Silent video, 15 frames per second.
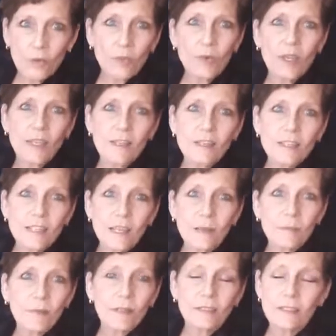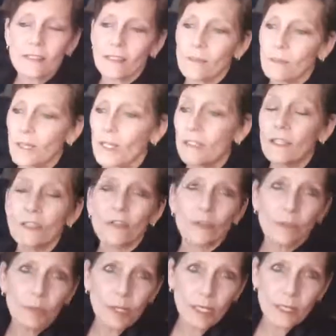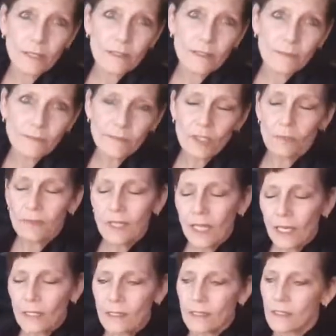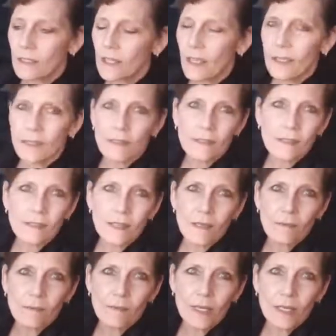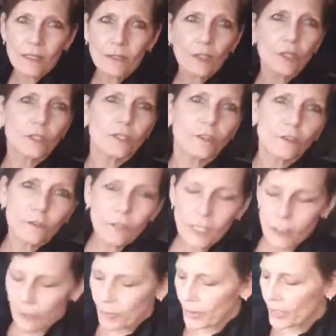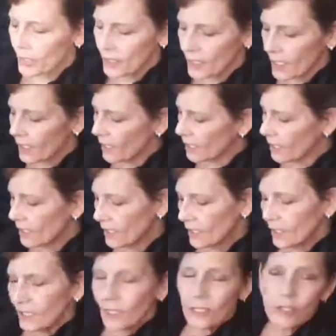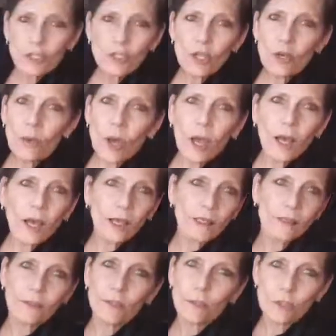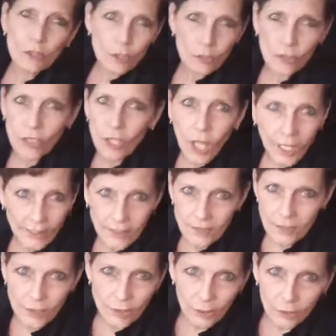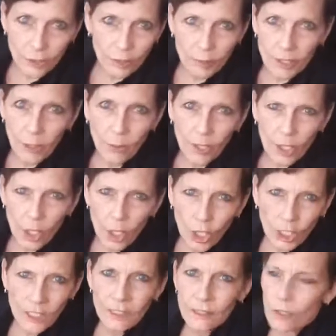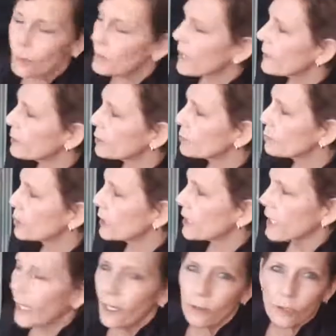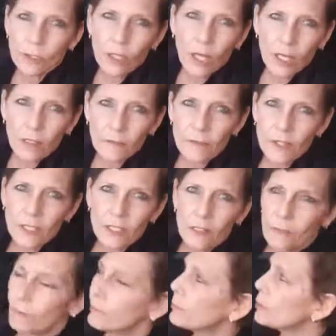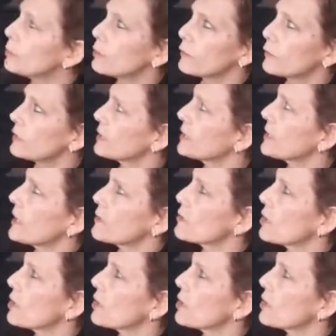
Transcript: with some some additional products, some dusts and some uh, dark and decrepit uh, so I, there's there's a lot that's still going to be going on to be able to bring out a lot of the beautiful details